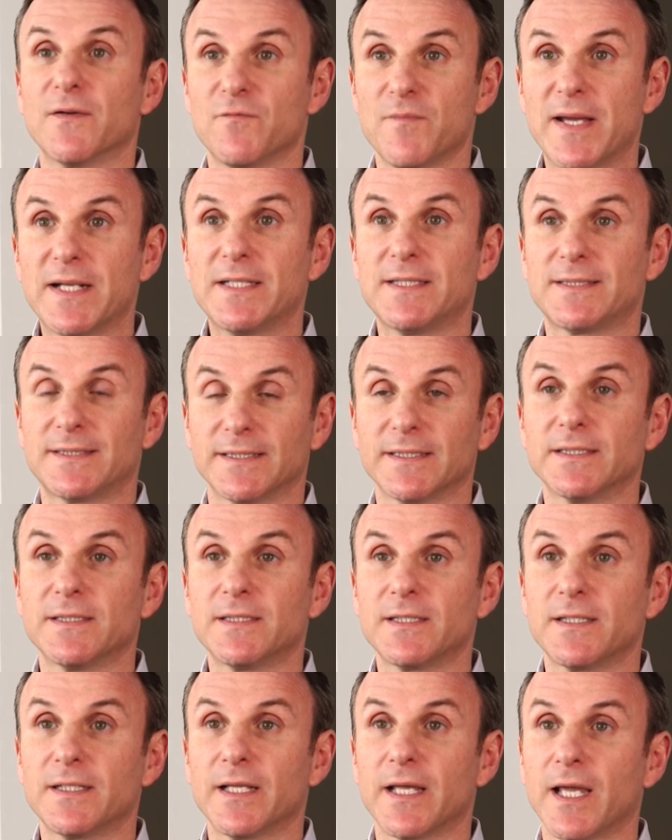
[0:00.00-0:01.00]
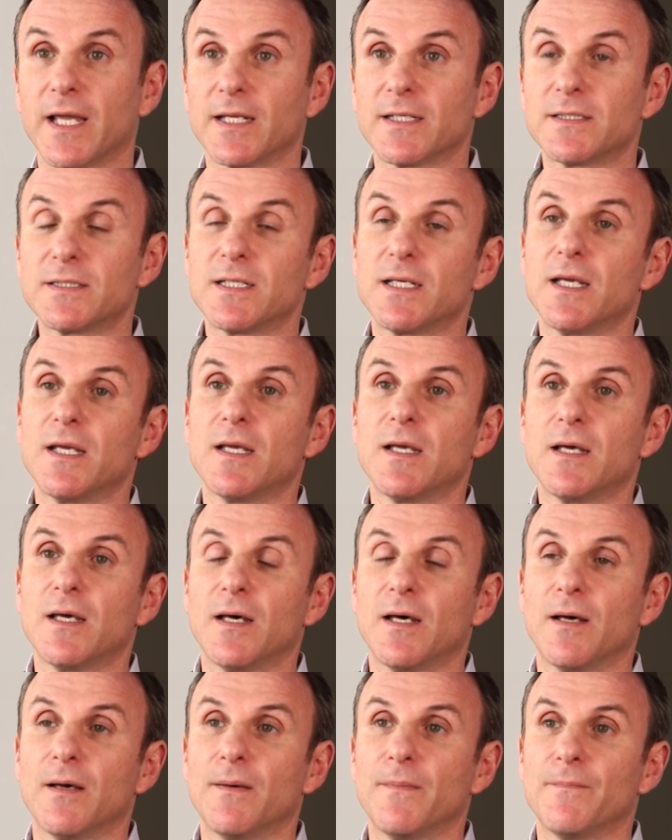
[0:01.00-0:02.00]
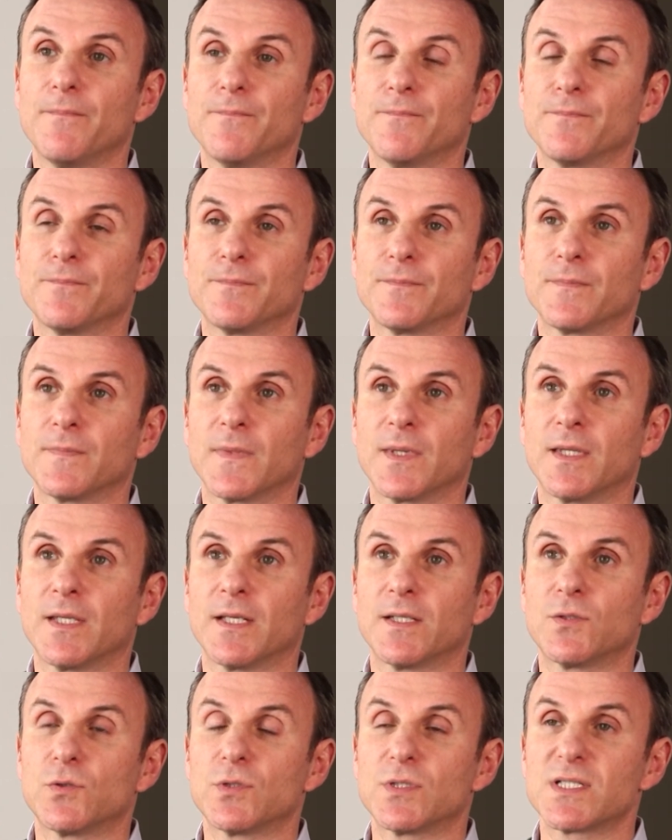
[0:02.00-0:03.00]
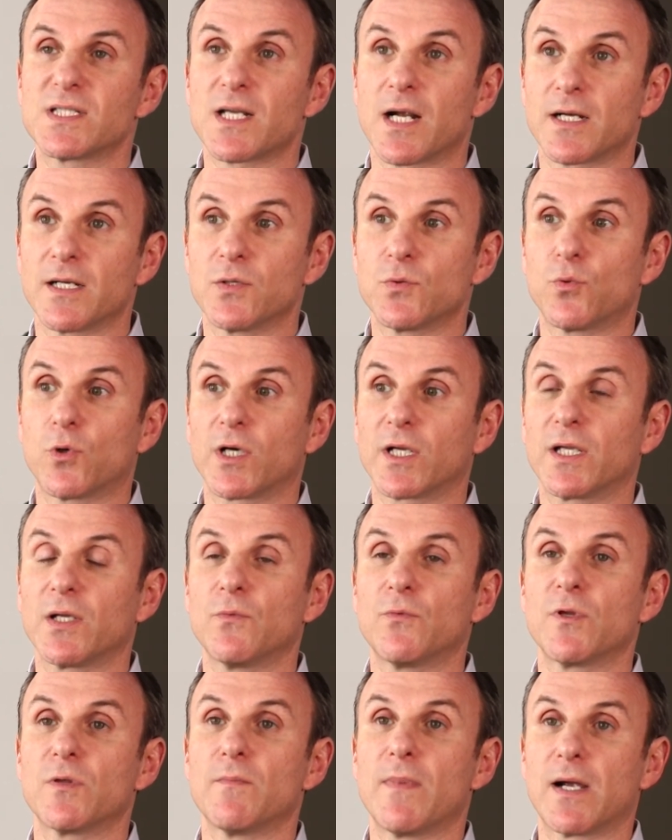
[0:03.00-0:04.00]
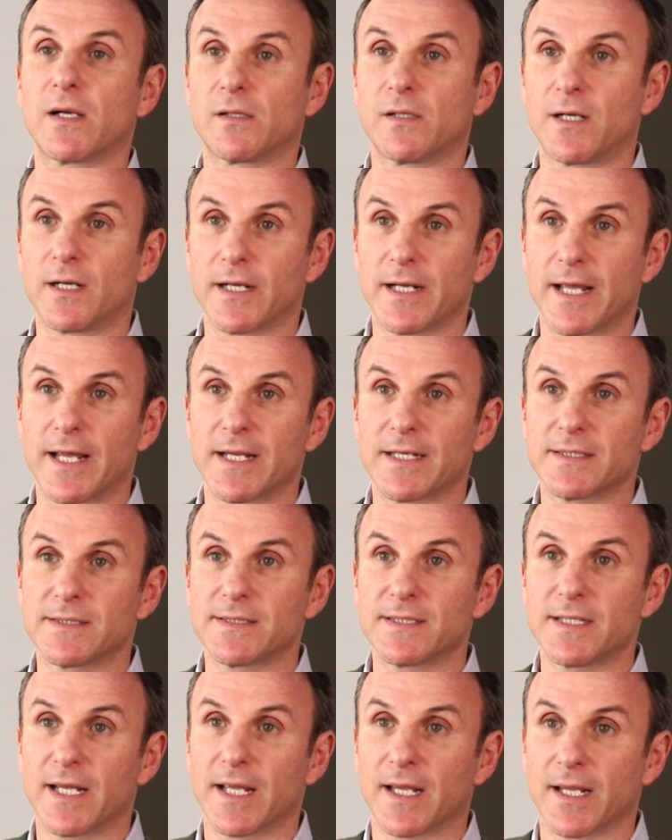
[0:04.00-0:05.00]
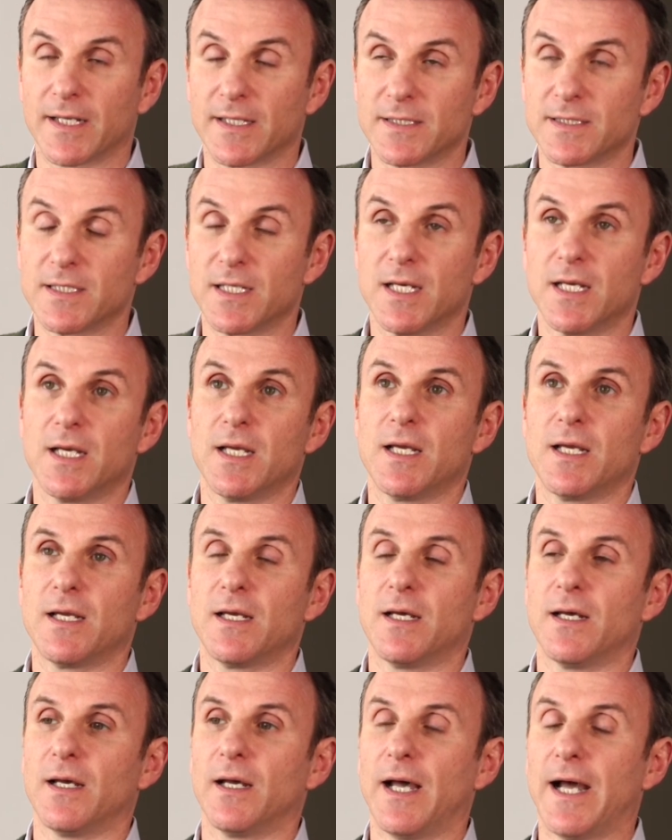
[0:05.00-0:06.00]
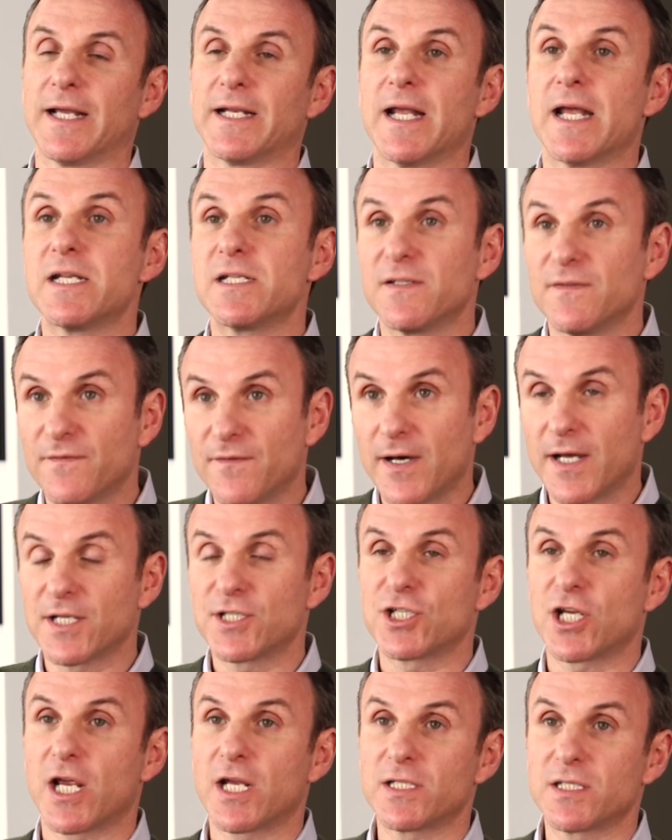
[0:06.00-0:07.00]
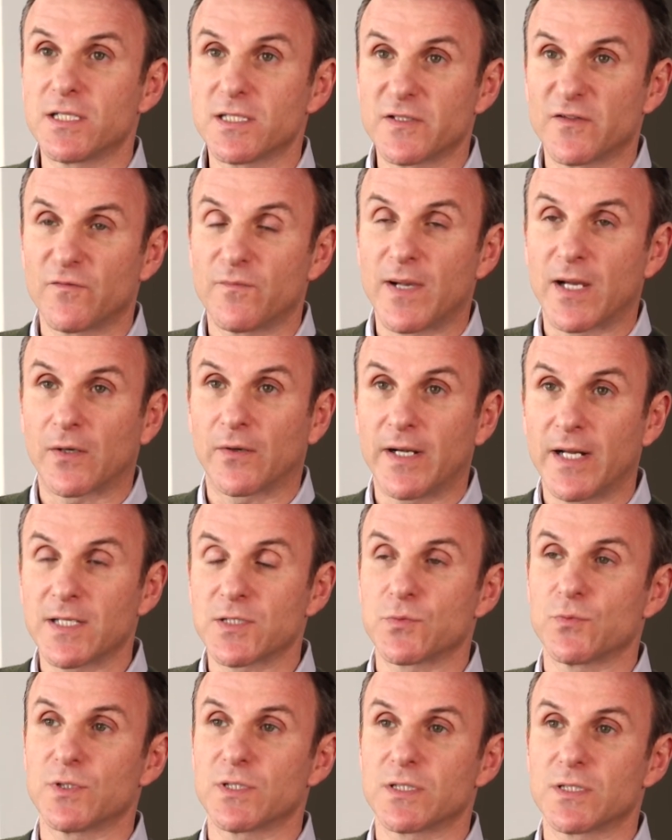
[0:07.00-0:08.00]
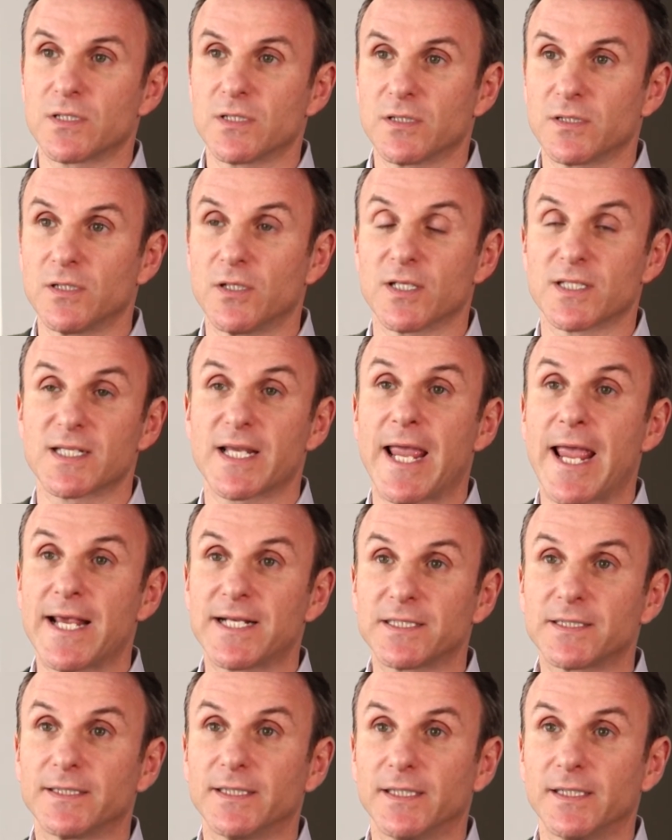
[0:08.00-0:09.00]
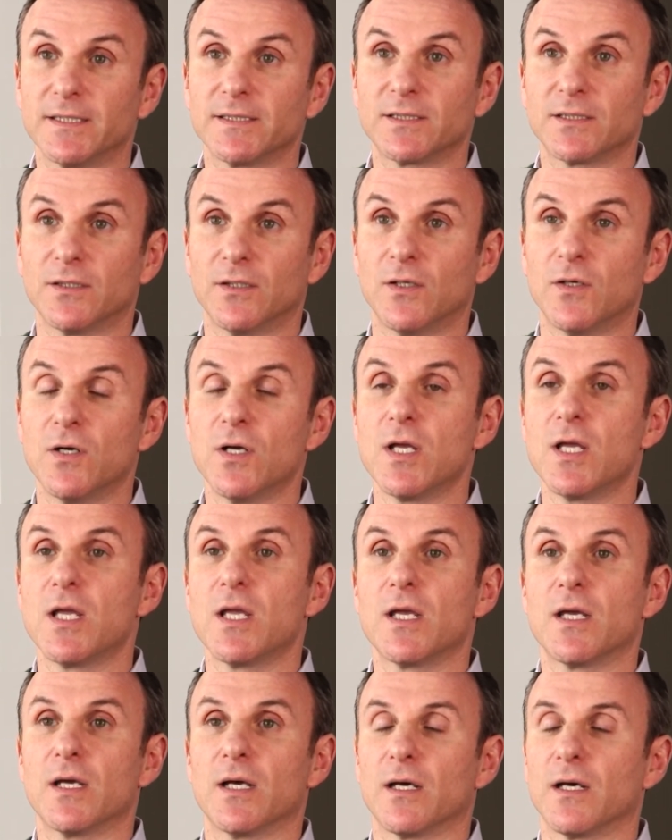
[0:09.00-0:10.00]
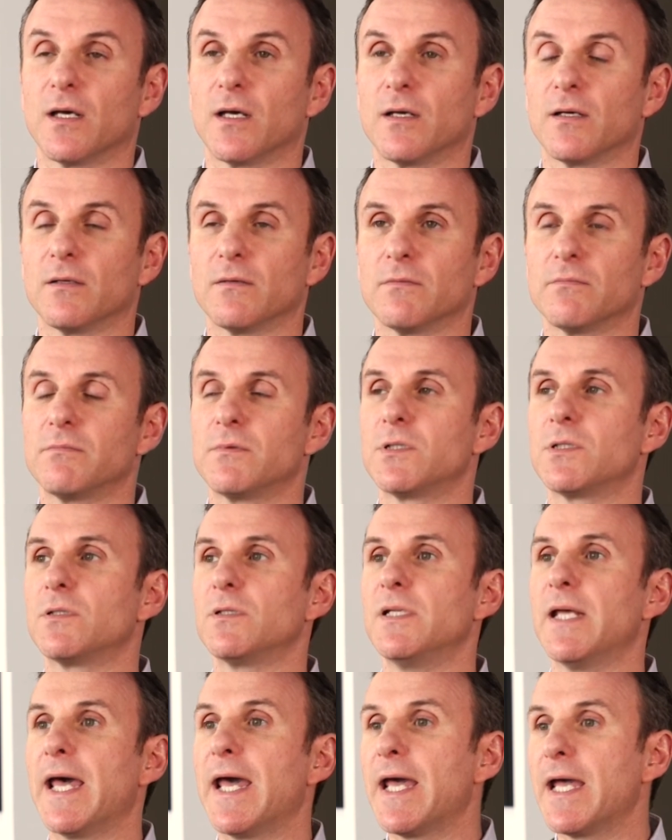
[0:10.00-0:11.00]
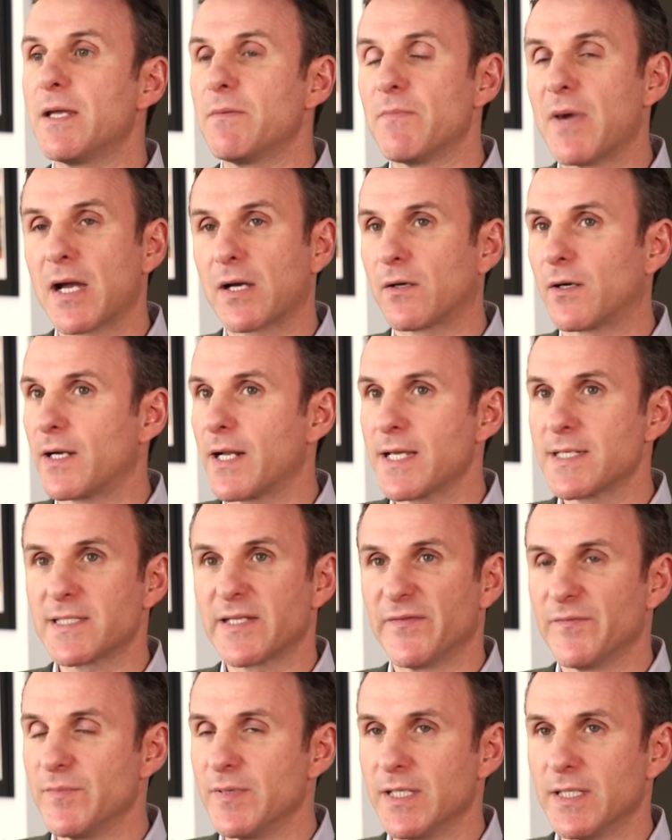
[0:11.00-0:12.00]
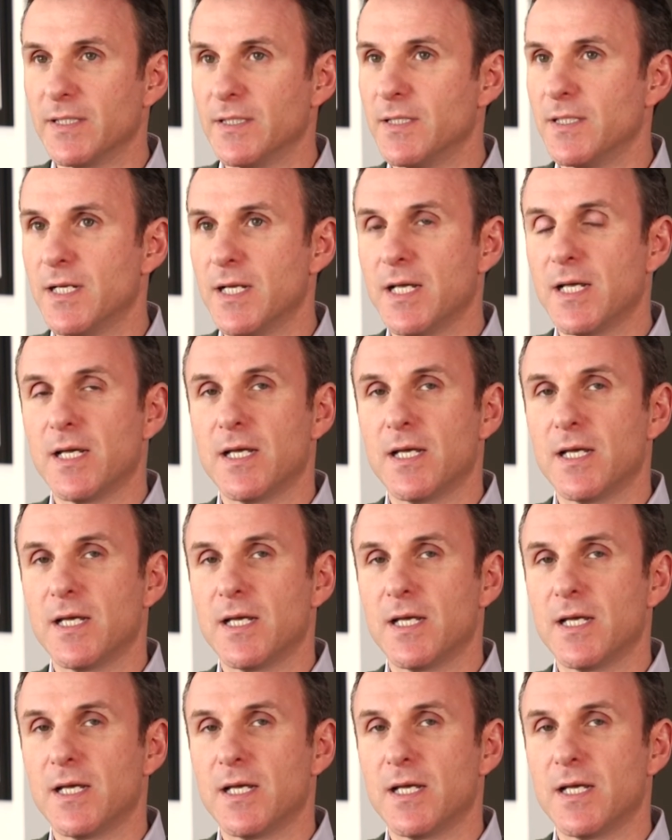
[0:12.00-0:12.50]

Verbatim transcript: of medicine that, um, that started working with microRNAs and uh, identified changes of microRNAs was, uh, you know, it's cancer. So uh, today microRNAs have been